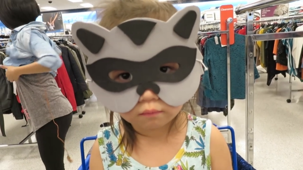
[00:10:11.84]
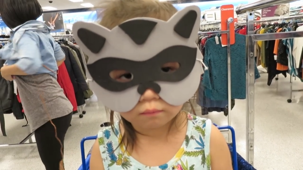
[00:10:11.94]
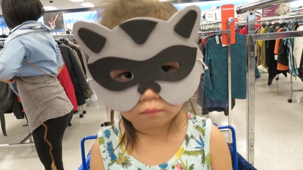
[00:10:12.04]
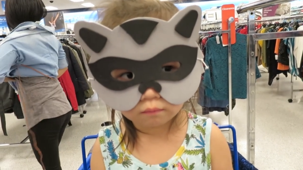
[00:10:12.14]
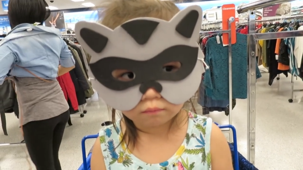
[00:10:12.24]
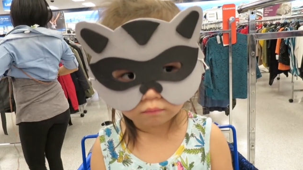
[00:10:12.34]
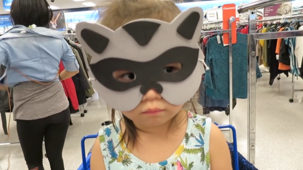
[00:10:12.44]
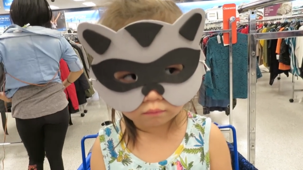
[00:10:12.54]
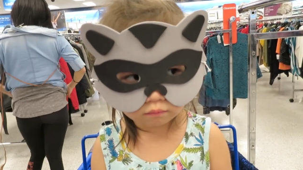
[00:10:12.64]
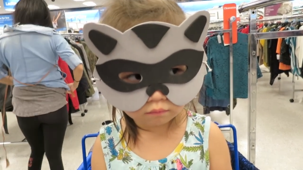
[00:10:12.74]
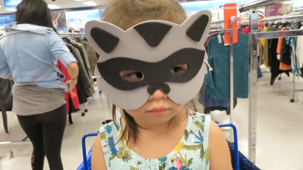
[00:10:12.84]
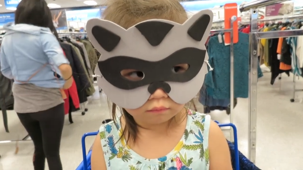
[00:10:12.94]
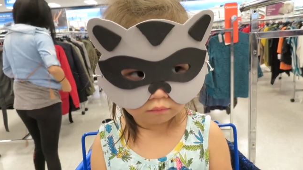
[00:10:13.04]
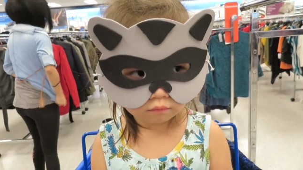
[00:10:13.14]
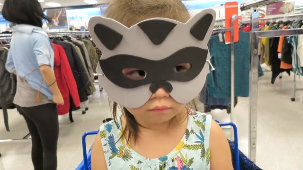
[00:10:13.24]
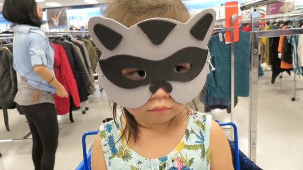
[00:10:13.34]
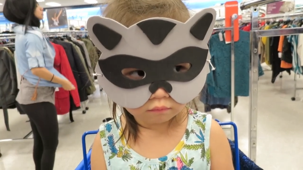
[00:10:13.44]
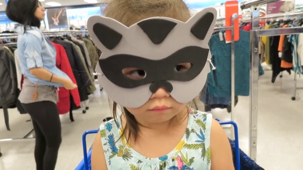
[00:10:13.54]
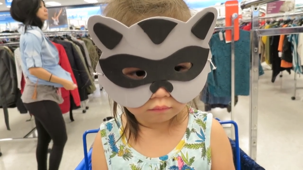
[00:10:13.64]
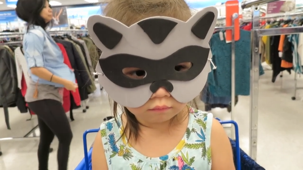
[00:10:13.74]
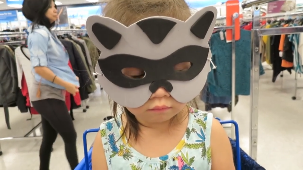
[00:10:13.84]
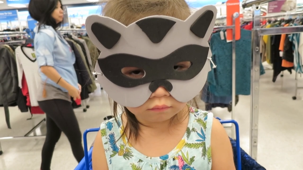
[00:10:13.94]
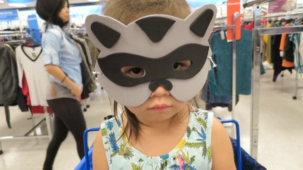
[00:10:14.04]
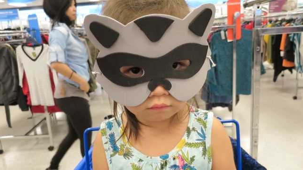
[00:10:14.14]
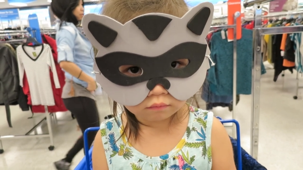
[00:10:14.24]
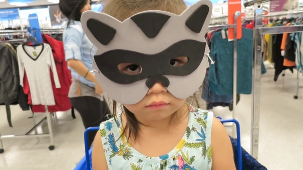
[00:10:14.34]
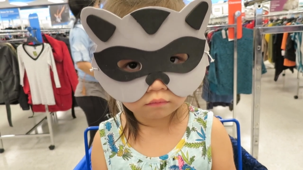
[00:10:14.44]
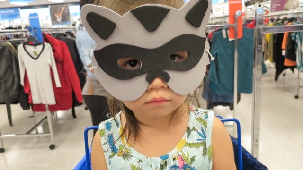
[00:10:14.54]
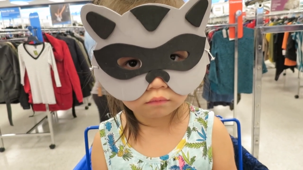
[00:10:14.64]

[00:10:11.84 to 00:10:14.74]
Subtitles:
Nothing is said.